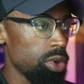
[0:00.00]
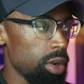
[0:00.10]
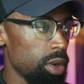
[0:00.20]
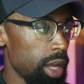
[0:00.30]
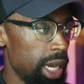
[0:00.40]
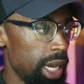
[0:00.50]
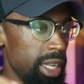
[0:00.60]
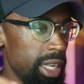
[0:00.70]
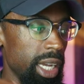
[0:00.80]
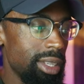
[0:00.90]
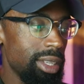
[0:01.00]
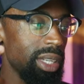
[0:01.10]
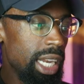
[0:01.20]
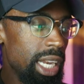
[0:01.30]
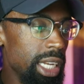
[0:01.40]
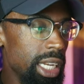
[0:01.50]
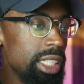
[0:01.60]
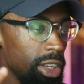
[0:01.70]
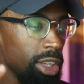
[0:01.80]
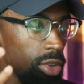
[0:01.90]
And is that something that they continue
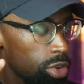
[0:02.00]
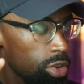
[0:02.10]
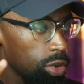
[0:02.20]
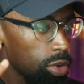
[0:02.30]
to utilize?